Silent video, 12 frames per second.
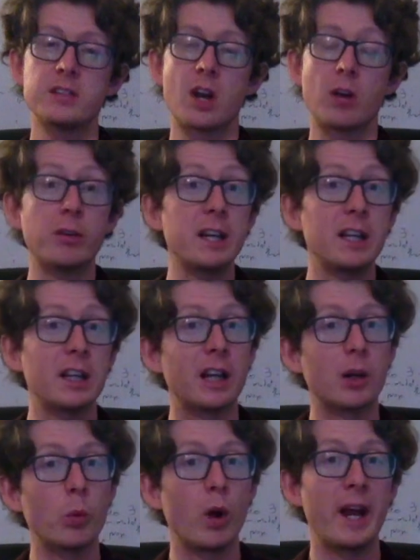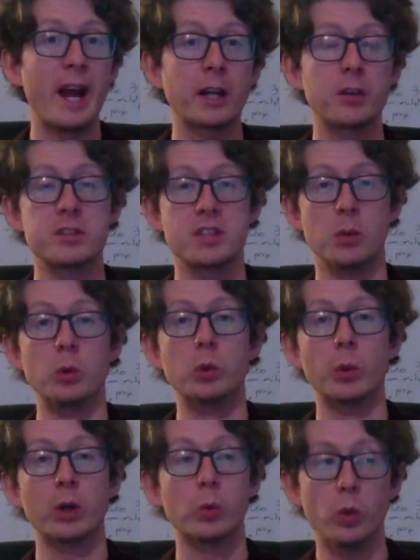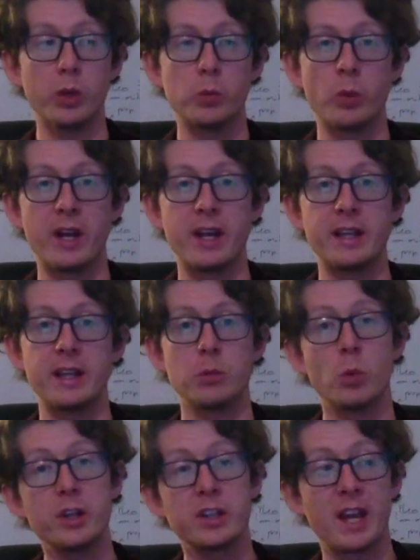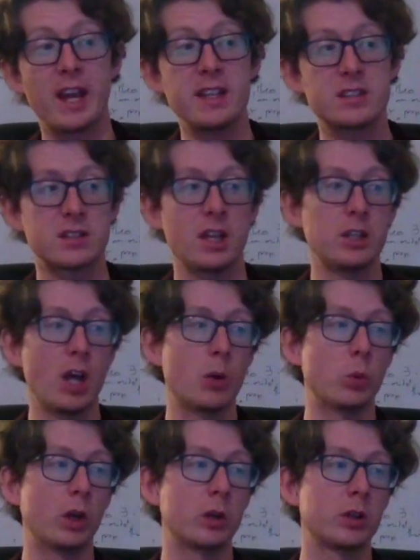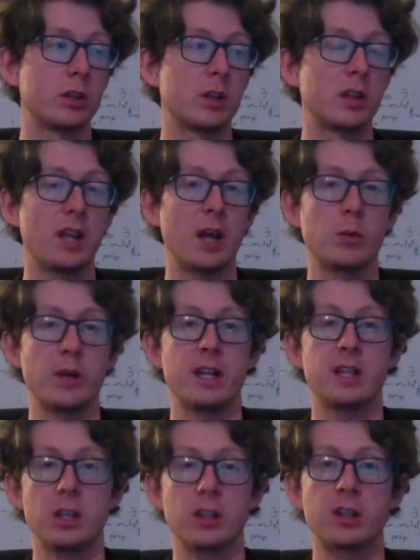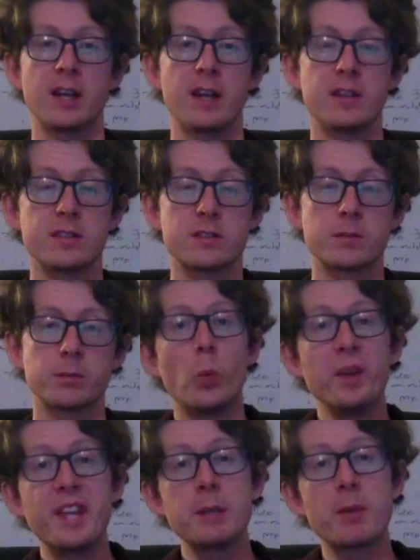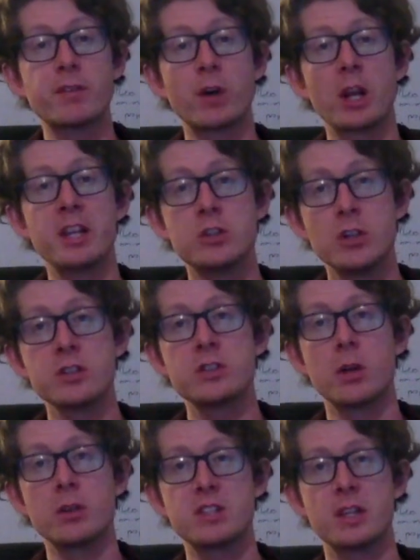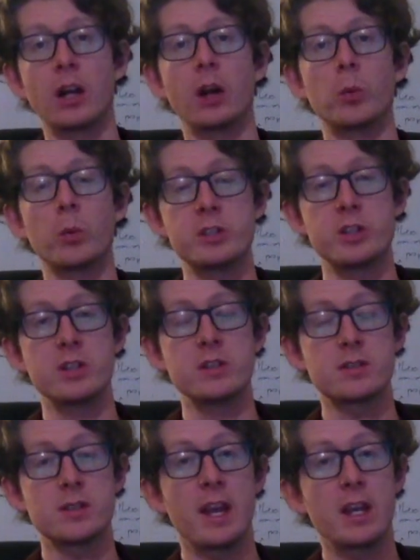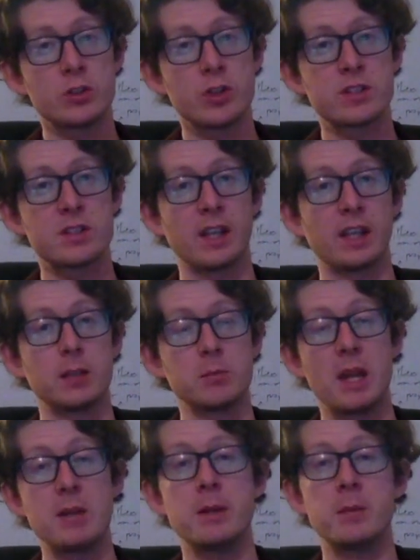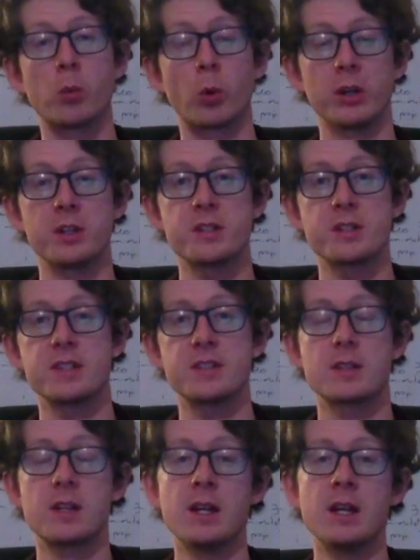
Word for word: not really clear why accuracy would work one way in one case and not work that way in the other case. One thing MacFarlane does notice here, which is interesting and maybe important, is